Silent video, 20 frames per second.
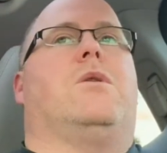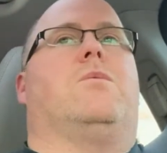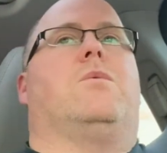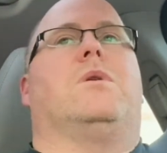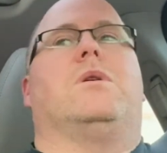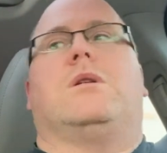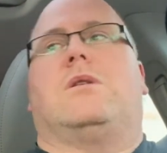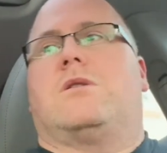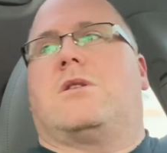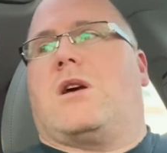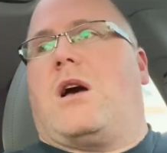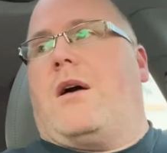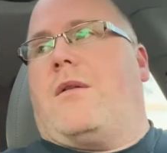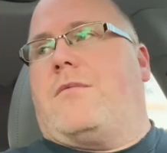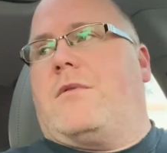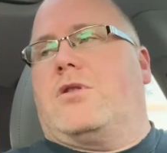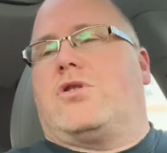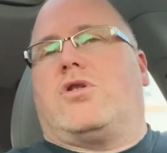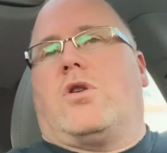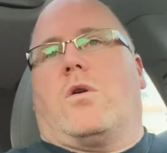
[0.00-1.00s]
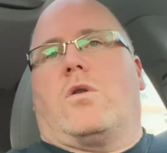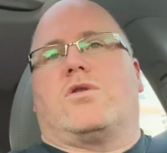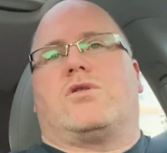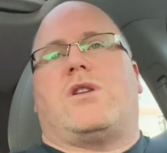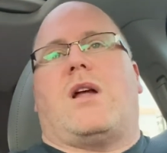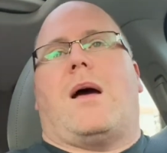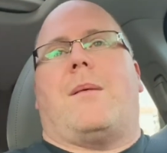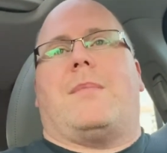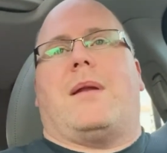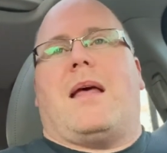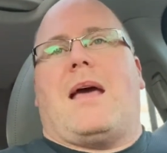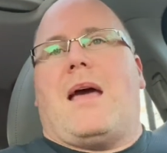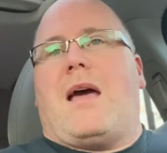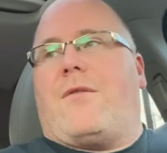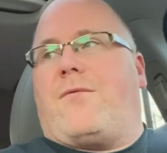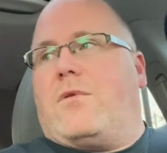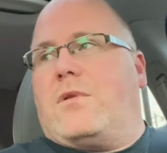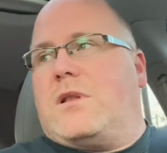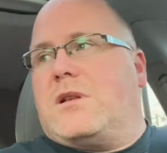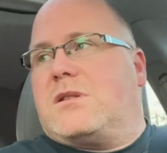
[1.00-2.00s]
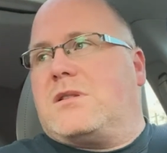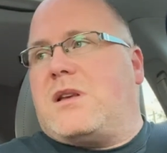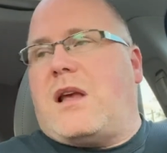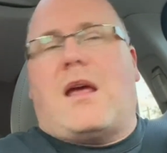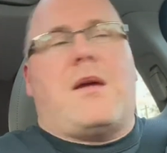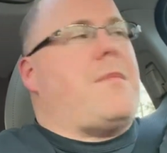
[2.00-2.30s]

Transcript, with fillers: would cut the charge time in half with the same